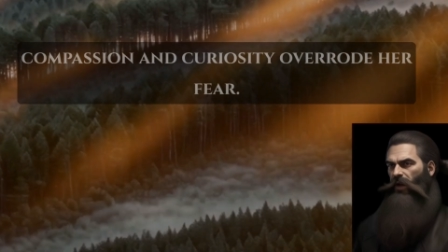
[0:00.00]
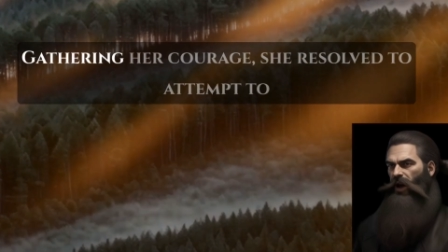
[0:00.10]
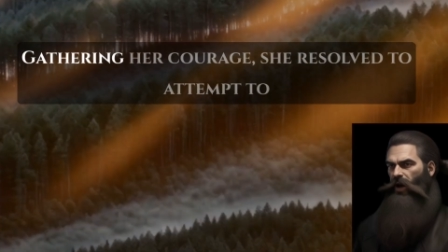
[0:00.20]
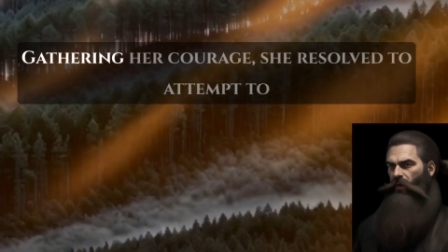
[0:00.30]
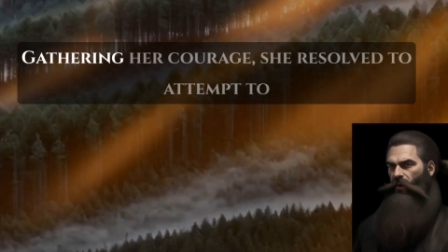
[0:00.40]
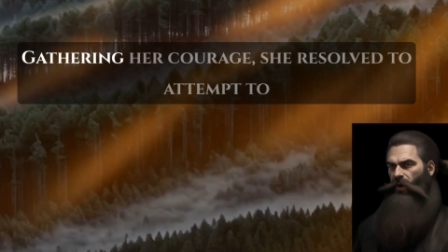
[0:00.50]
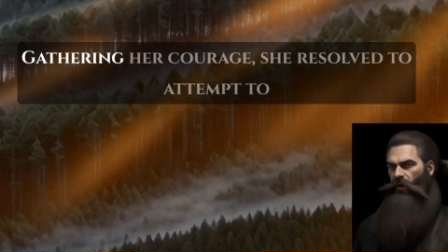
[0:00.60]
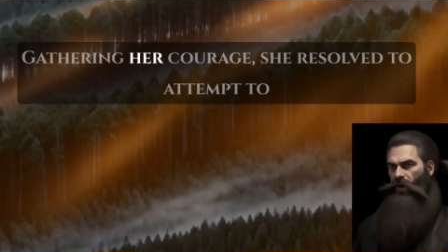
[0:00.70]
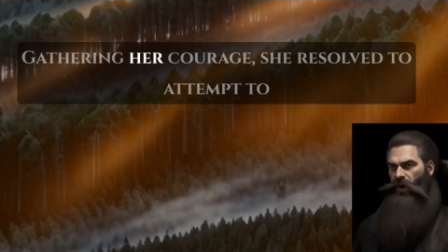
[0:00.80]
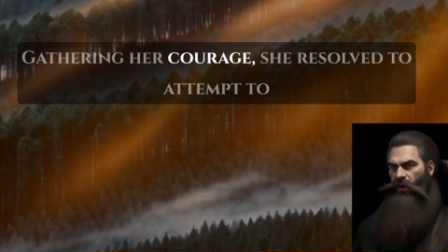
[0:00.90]
Gathering
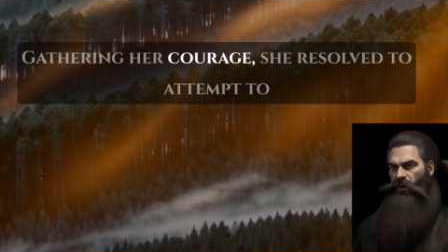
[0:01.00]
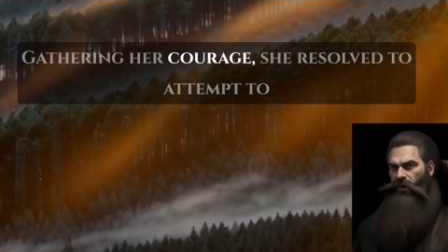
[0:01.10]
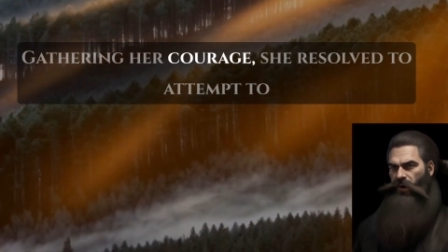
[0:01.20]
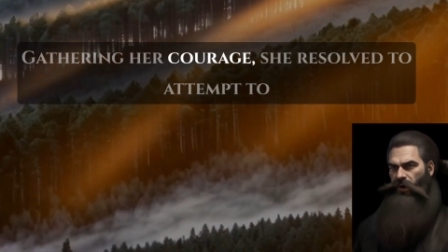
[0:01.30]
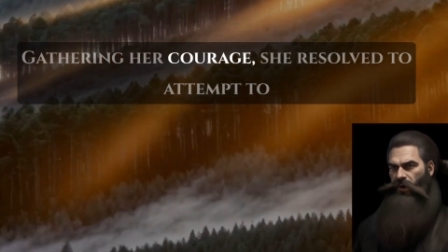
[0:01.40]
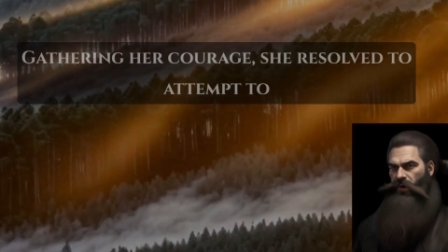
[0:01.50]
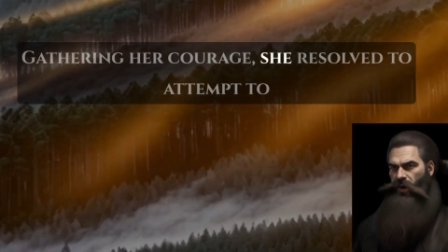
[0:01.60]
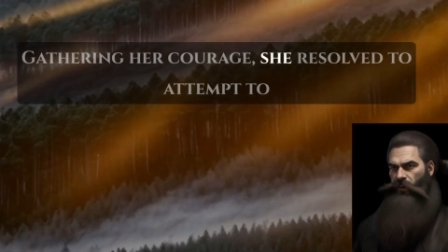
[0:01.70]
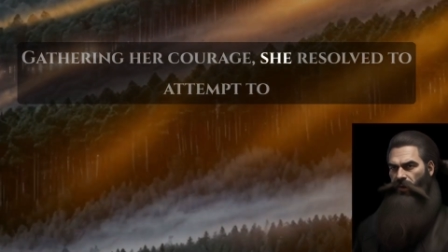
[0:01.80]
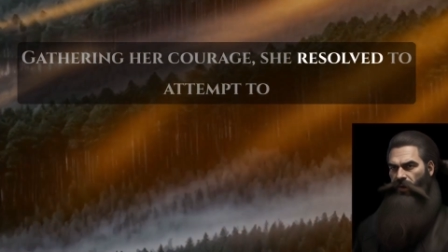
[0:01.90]
her courage,
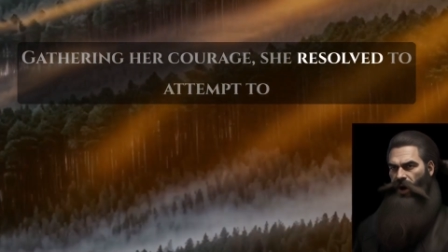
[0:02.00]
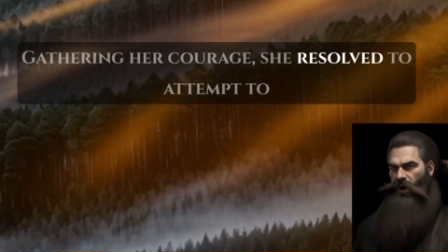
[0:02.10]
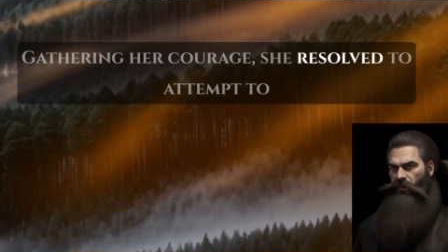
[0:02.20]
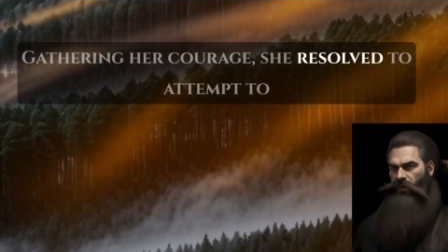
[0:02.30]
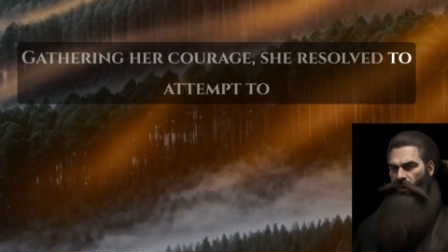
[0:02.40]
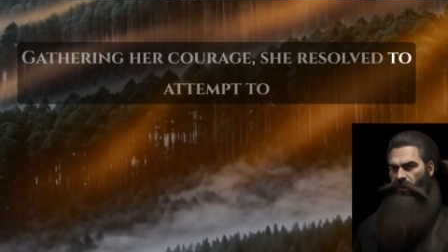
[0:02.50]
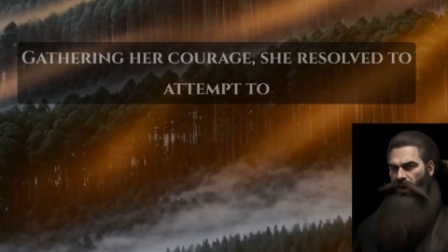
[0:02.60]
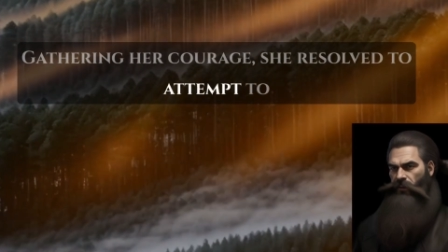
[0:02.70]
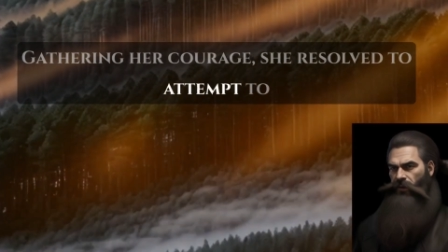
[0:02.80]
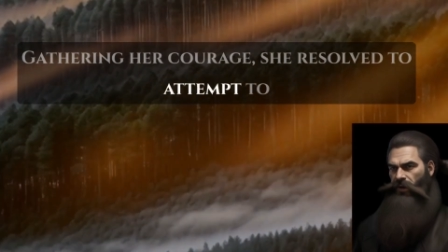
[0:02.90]
she resolved to
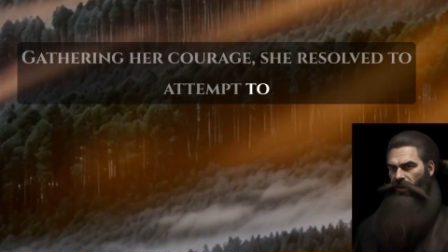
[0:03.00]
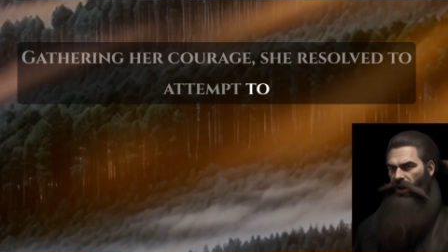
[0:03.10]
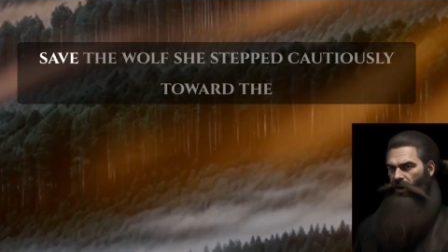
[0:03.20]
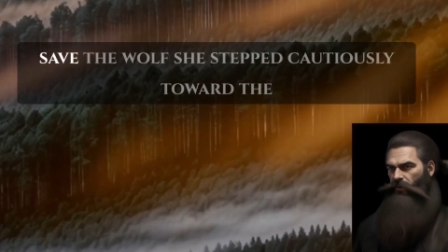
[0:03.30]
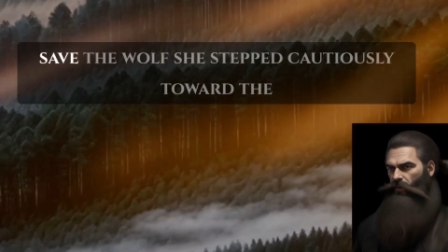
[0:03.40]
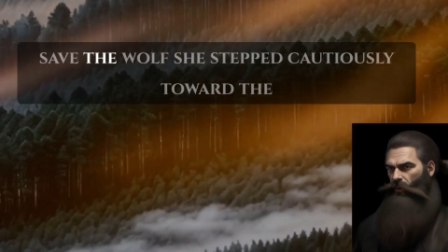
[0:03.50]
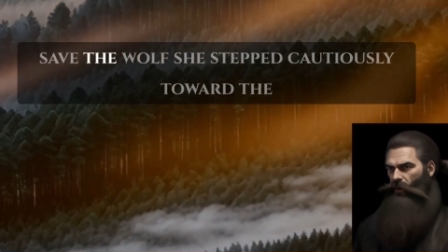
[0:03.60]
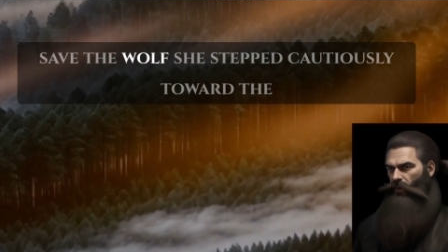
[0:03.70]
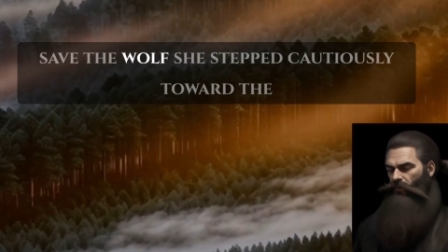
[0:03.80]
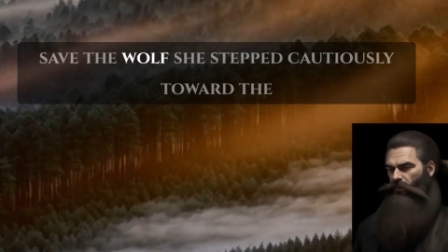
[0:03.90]
attempt to save the
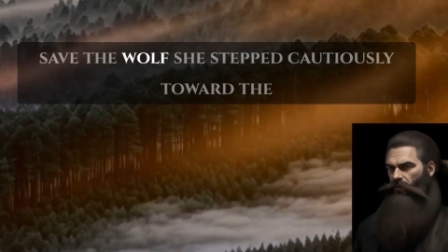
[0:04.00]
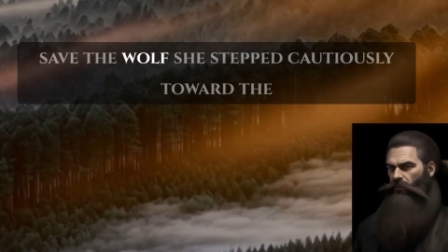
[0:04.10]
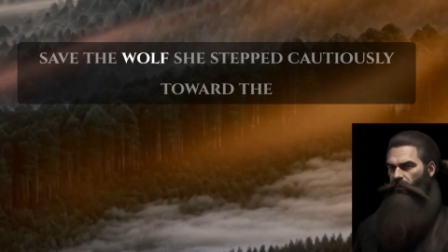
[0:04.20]
wolf.